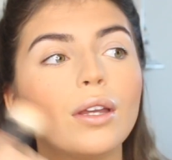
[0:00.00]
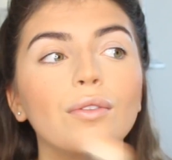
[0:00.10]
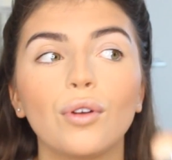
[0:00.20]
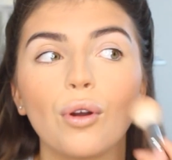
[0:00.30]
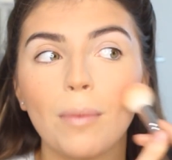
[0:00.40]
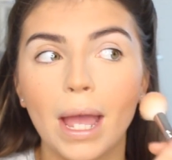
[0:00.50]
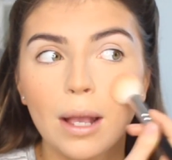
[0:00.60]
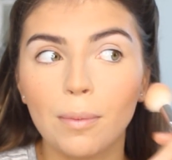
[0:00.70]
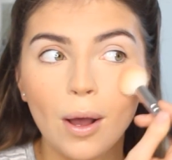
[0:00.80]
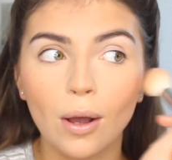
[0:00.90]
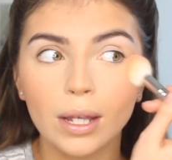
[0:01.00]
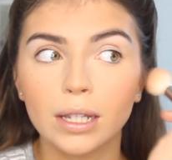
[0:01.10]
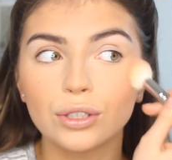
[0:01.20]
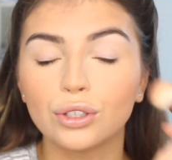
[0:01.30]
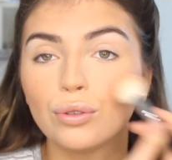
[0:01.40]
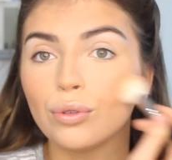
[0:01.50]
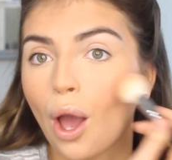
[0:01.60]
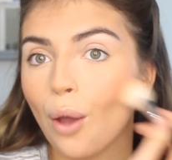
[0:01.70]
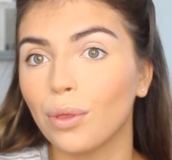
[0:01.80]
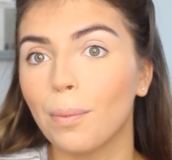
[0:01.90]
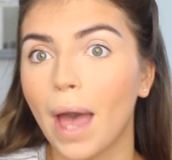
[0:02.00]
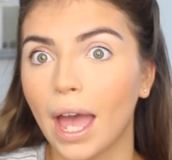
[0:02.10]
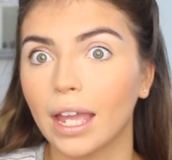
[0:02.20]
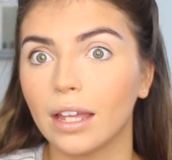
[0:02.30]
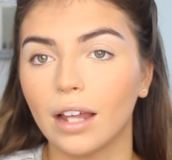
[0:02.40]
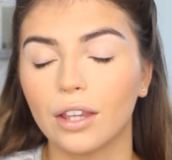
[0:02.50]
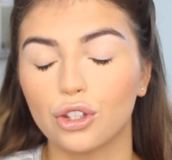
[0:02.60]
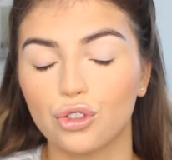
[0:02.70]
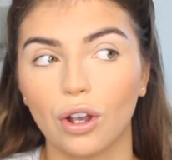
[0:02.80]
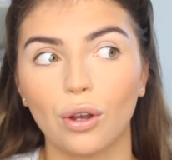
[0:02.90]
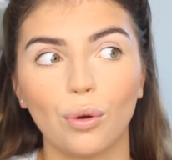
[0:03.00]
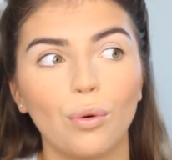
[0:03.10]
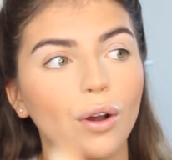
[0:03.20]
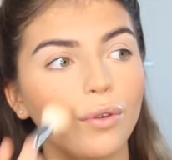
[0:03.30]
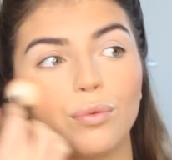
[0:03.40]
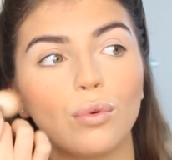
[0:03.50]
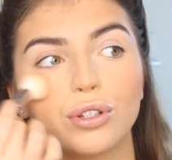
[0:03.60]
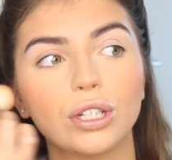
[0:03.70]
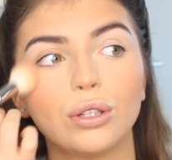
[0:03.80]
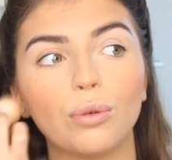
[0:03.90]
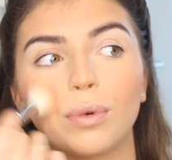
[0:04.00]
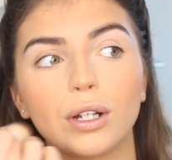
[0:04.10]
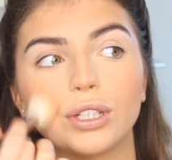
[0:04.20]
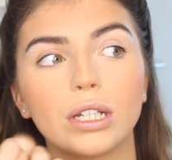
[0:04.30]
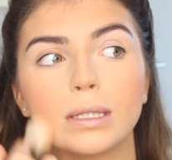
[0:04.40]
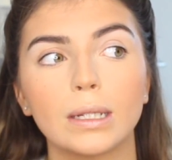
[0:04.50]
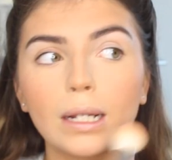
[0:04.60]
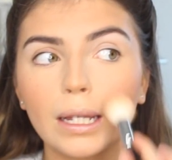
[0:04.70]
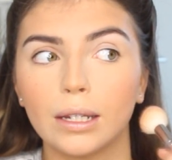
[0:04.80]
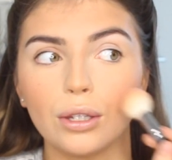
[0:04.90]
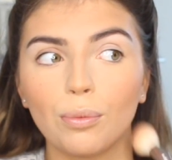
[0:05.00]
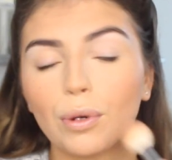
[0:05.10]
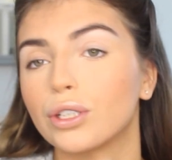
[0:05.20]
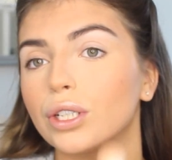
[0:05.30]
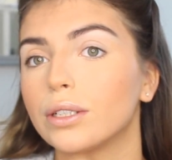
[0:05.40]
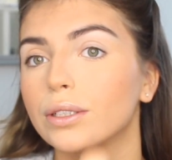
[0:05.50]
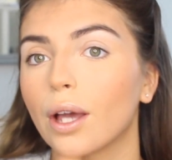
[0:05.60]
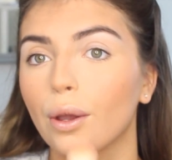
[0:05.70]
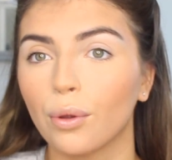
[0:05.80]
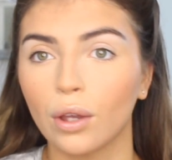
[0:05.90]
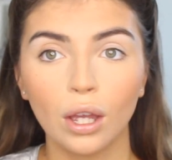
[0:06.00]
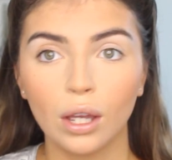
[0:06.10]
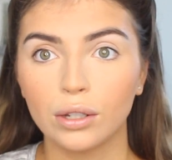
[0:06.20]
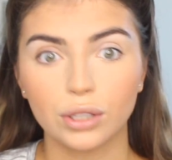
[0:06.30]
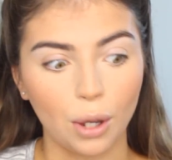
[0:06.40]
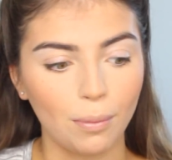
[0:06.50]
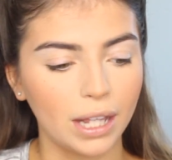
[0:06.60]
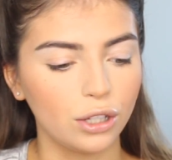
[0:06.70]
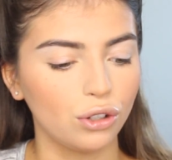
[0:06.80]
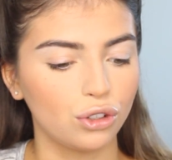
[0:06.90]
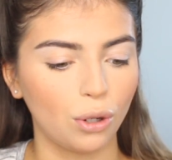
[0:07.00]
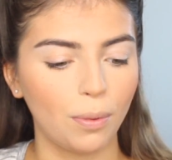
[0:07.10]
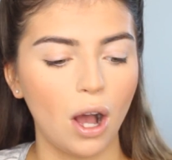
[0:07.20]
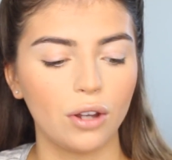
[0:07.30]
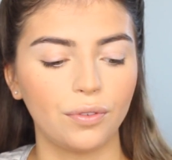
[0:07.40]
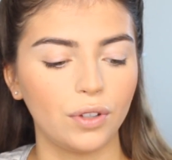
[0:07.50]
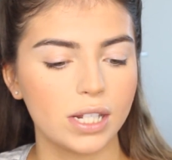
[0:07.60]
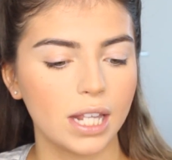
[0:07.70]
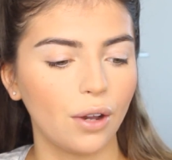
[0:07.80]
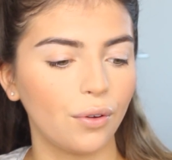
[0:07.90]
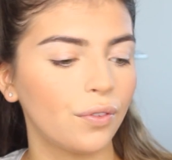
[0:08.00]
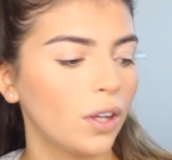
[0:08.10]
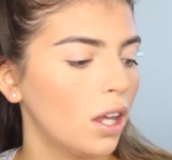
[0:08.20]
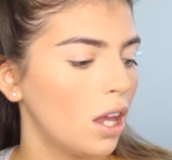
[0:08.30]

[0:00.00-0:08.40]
If you're a makeup artist, you know the pain and the struggle of washing your brushes and cleaning your brushes, so don't make your job harder for yourself.